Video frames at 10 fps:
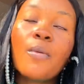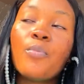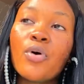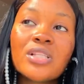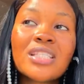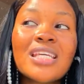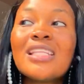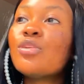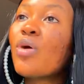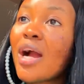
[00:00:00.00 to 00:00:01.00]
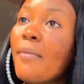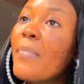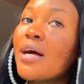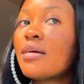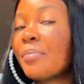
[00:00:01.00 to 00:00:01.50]
but in local
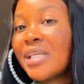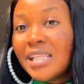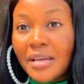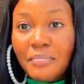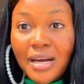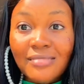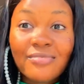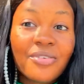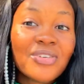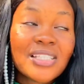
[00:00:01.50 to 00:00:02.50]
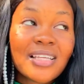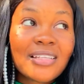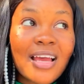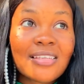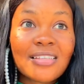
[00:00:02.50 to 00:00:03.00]
in Denmark, reference
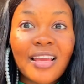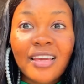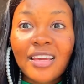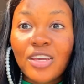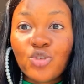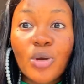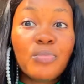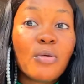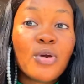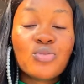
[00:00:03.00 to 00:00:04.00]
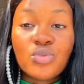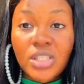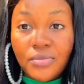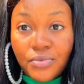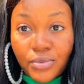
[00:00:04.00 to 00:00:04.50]
letter is like your employment will
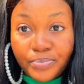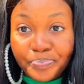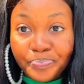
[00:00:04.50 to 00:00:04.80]
give you.